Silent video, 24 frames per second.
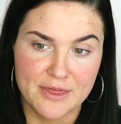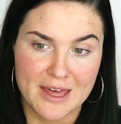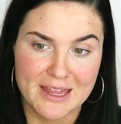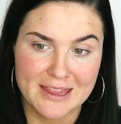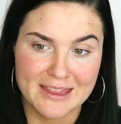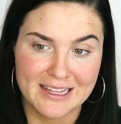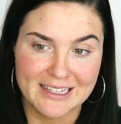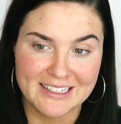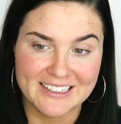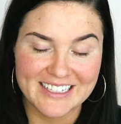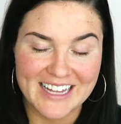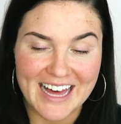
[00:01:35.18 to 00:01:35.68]
then
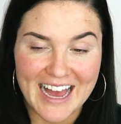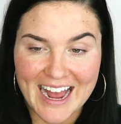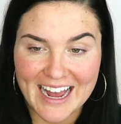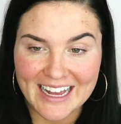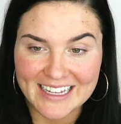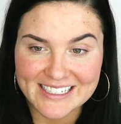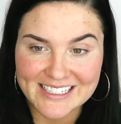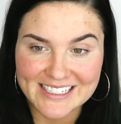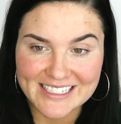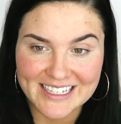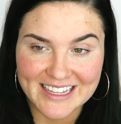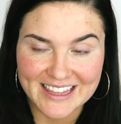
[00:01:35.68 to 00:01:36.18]
the
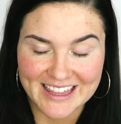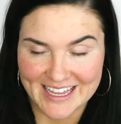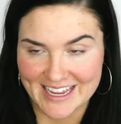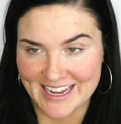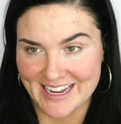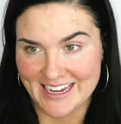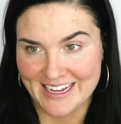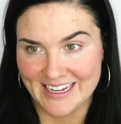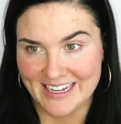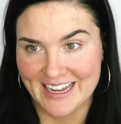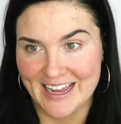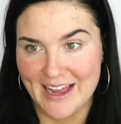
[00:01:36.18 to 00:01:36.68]
last
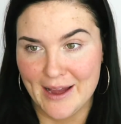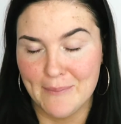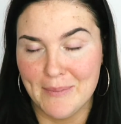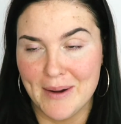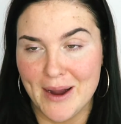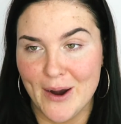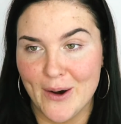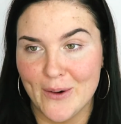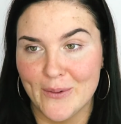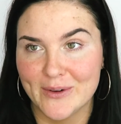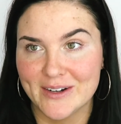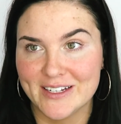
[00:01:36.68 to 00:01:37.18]
thing
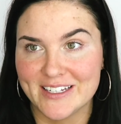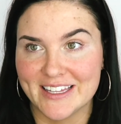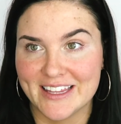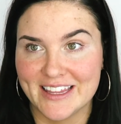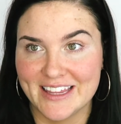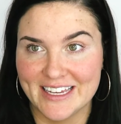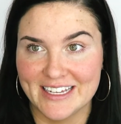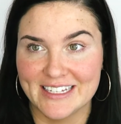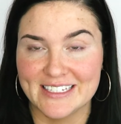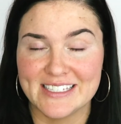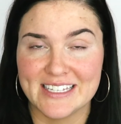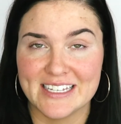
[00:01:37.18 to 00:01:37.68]
about
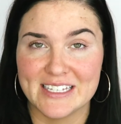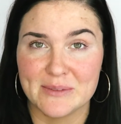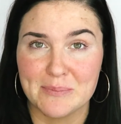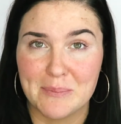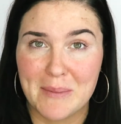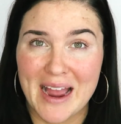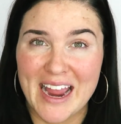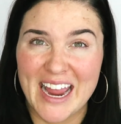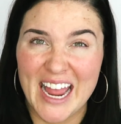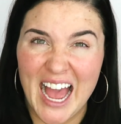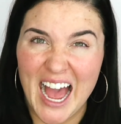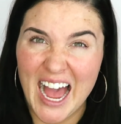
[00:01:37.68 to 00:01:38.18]
this is
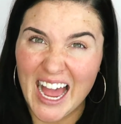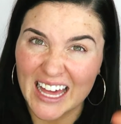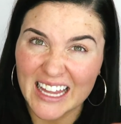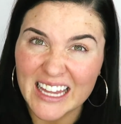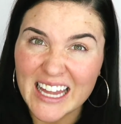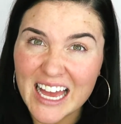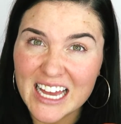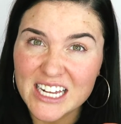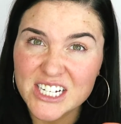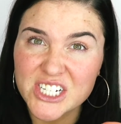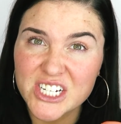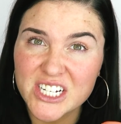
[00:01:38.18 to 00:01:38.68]
my
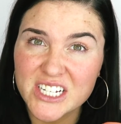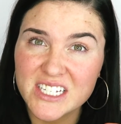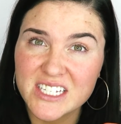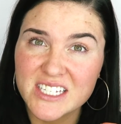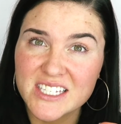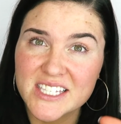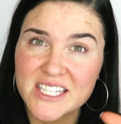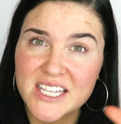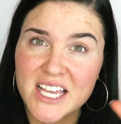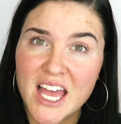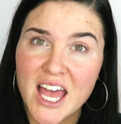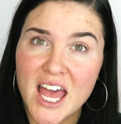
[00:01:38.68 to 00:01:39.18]
eyelashes.